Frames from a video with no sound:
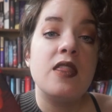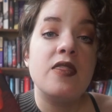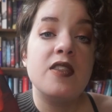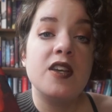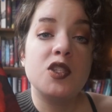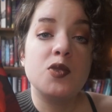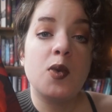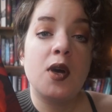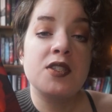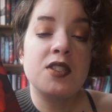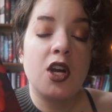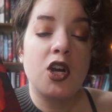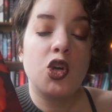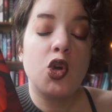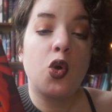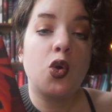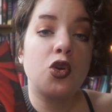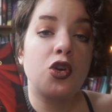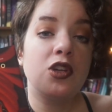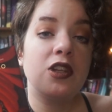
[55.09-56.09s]
This was our
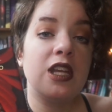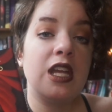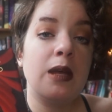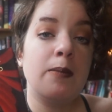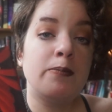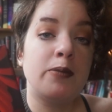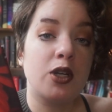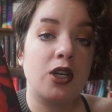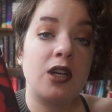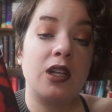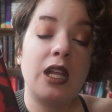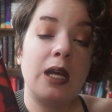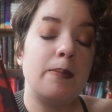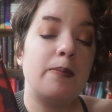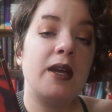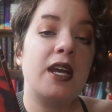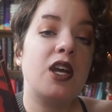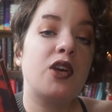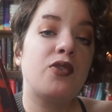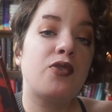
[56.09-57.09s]
quarterly book
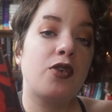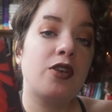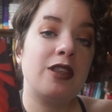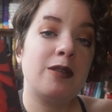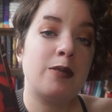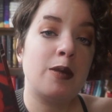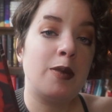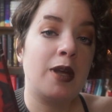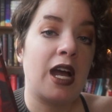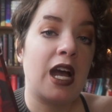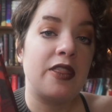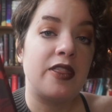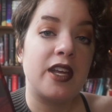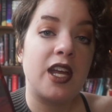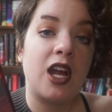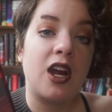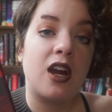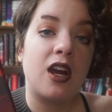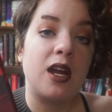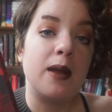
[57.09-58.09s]
club pick for the
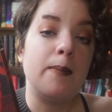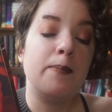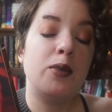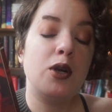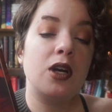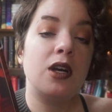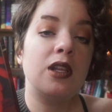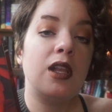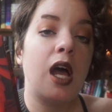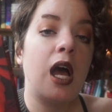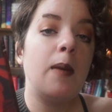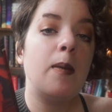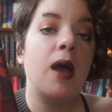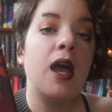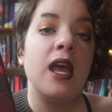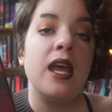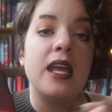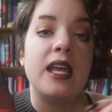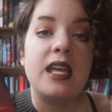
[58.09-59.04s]
Bibliothecary Book Club.